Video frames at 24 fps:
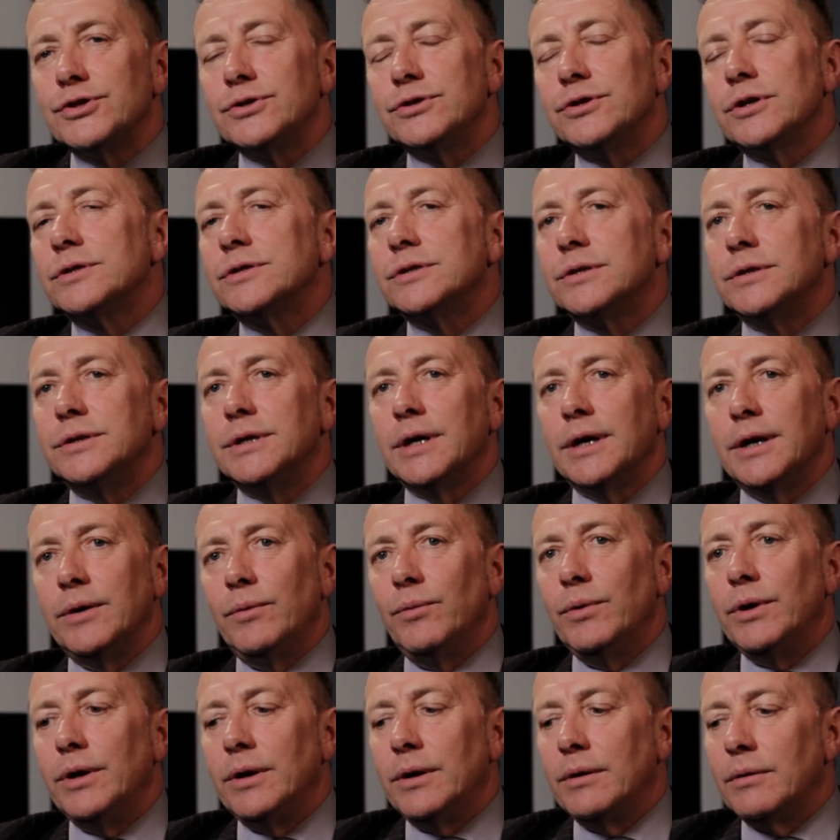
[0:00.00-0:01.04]
Just today
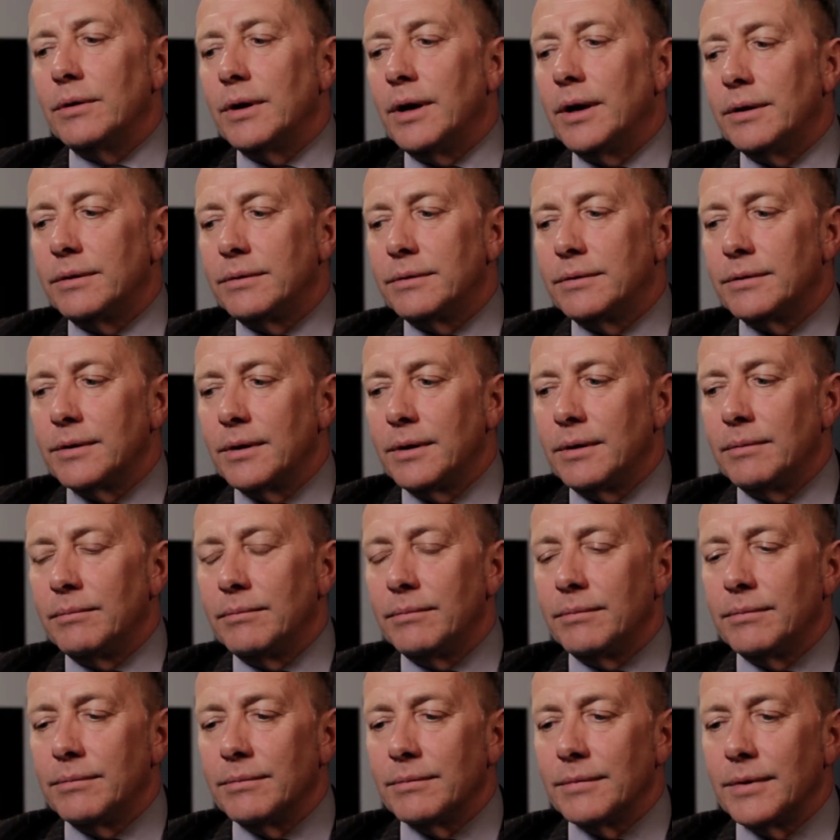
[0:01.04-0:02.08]
we had
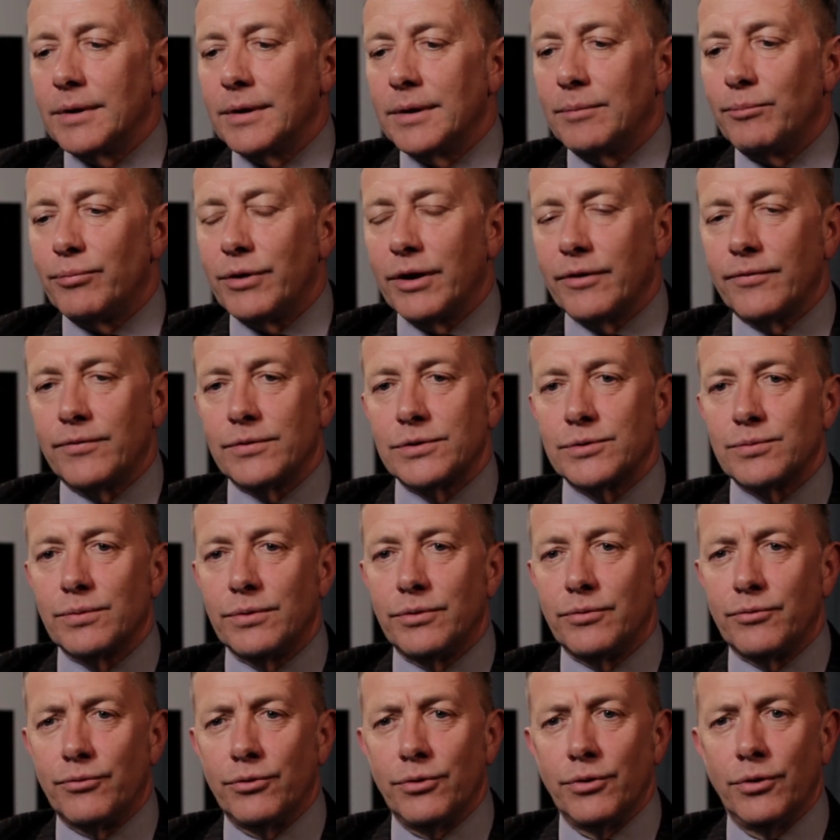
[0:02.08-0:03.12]
breakfast with
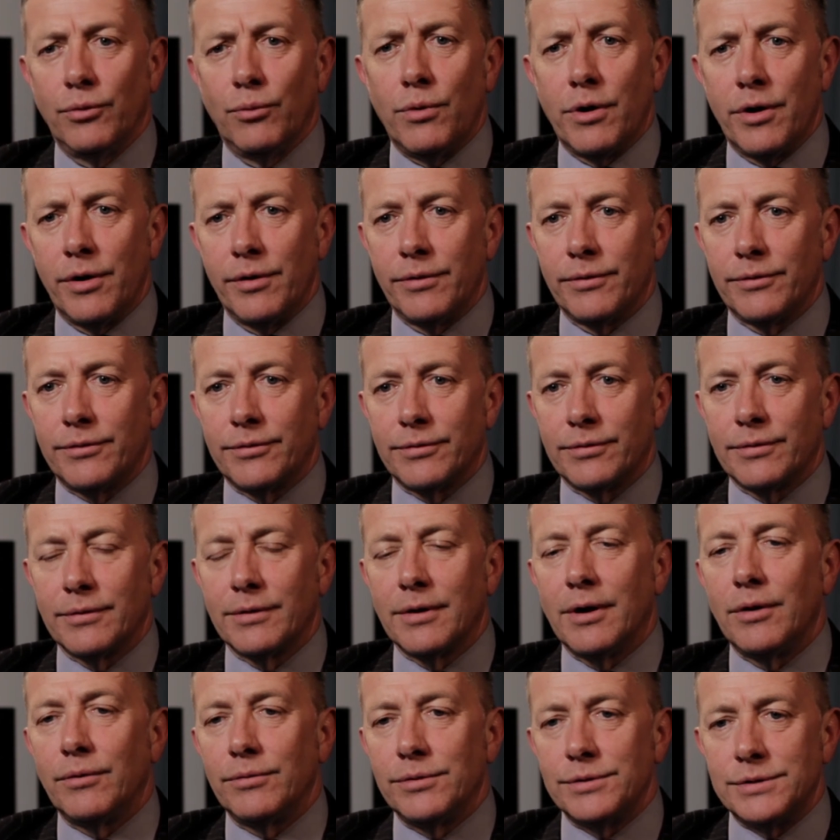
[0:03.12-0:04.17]
the Royal Warrant
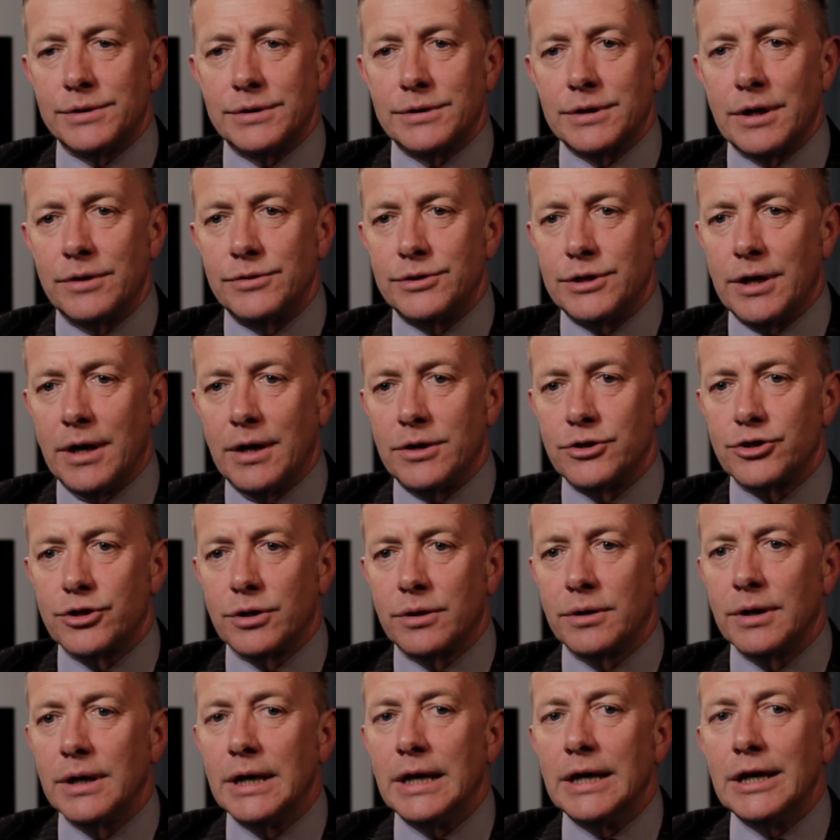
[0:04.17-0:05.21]
Holders
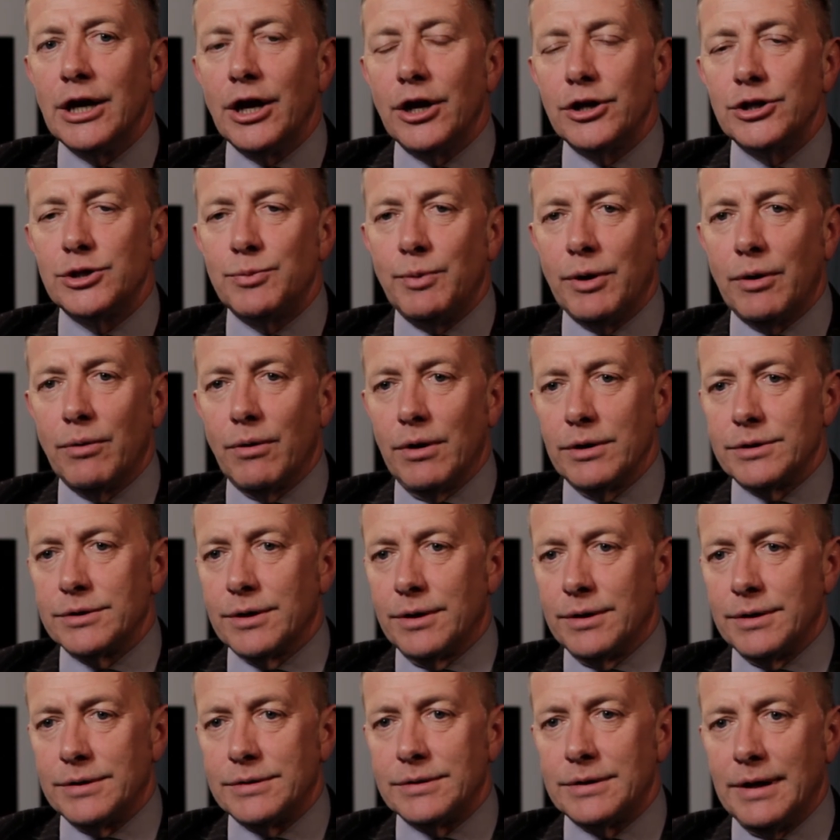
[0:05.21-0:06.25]
Association, and to be quite
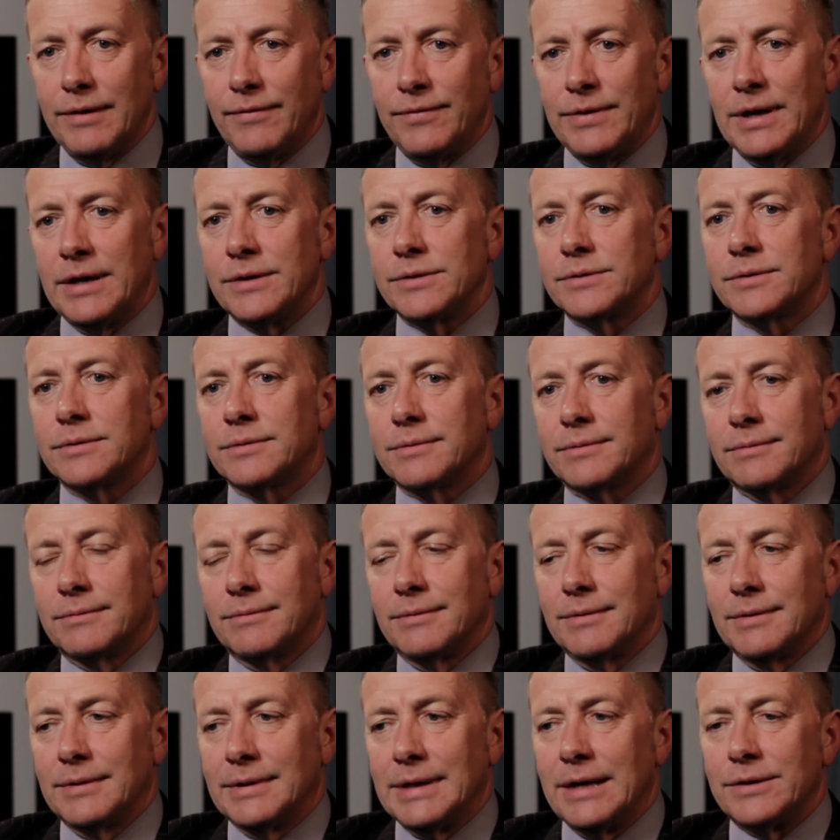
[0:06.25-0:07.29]
honest, if that's
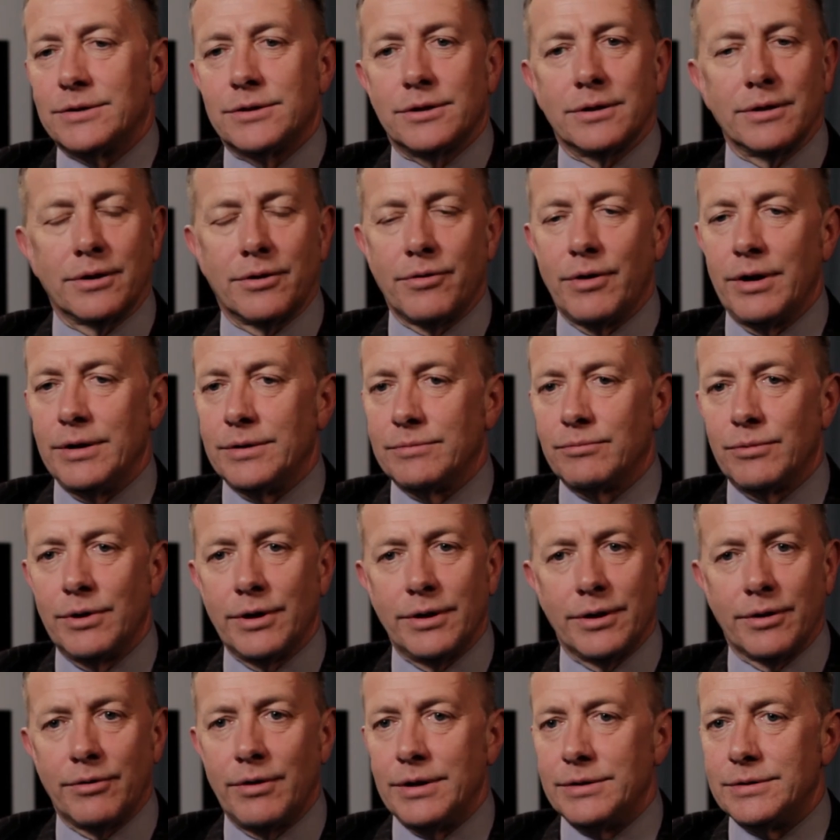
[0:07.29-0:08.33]
one of
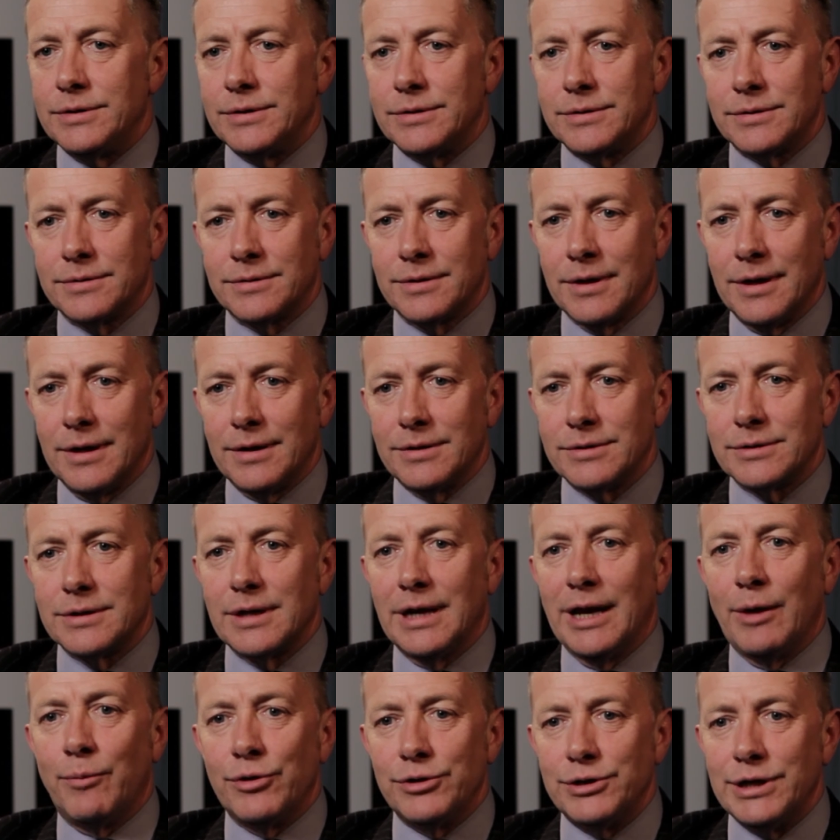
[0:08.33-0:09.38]
the greatest
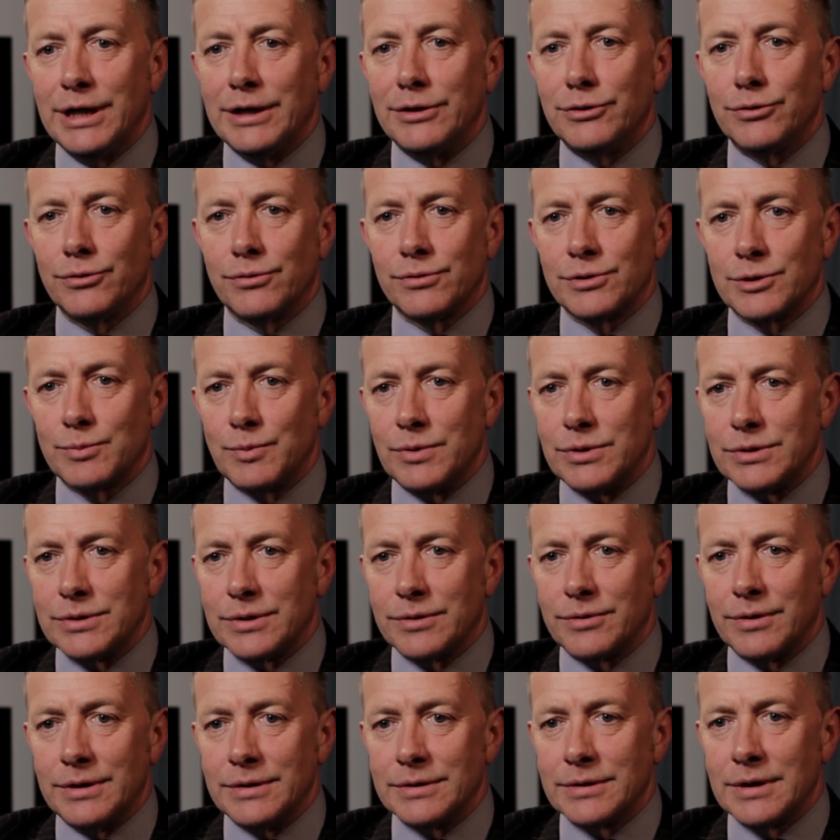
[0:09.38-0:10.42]
celebrity endorsements
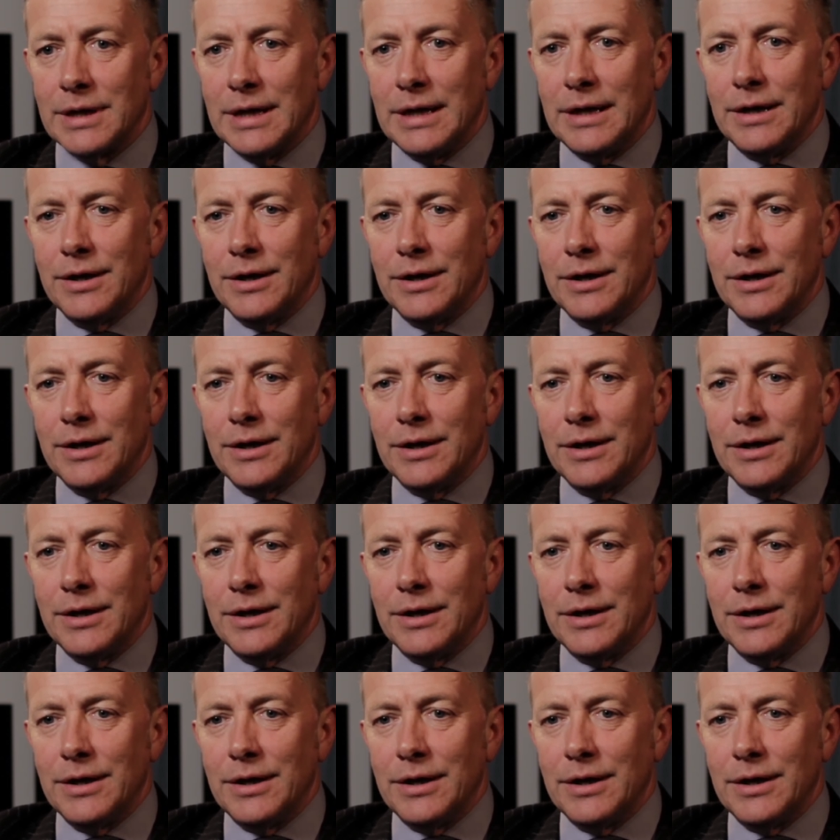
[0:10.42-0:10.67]
there is.